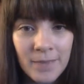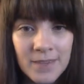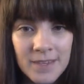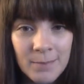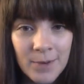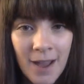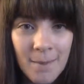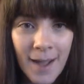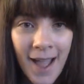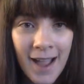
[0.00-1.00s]
This is put
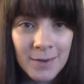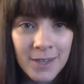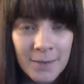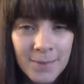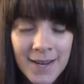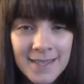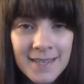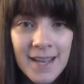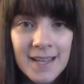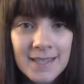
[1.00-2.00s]
out by Aqueduct Press.
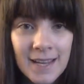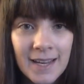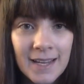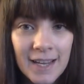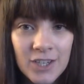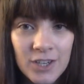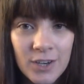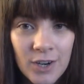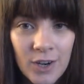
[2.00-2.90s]
It's a collection,